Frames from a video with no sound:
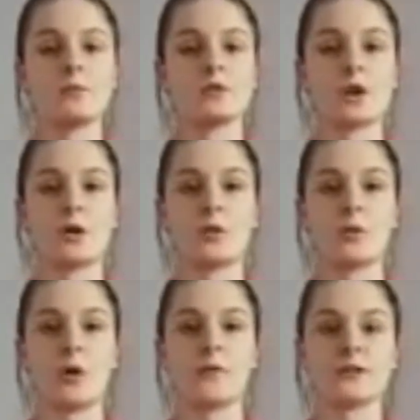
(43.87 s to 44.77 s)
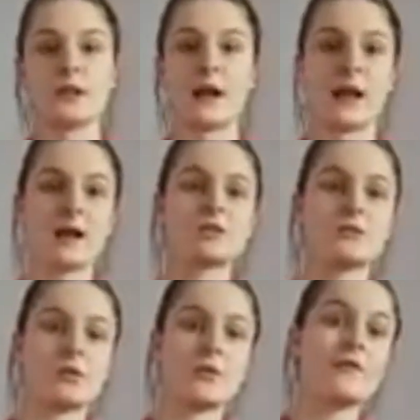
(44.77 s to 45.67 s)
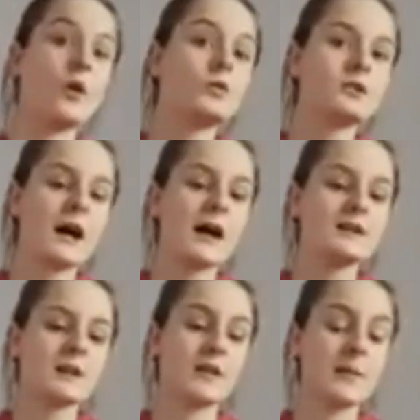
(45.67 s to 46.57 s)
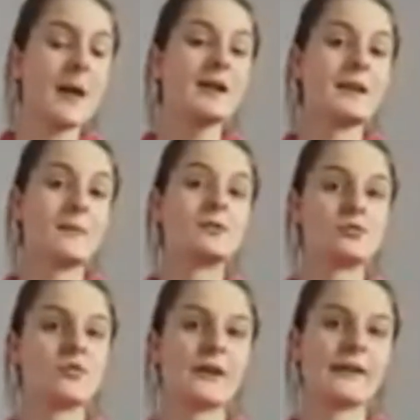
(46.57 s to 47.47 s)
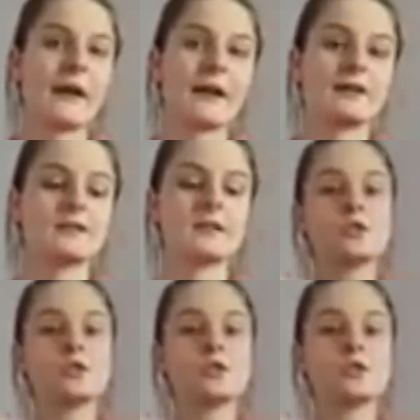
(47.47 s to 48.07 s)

So obviously I asked for a full size and they made it, which was really nice.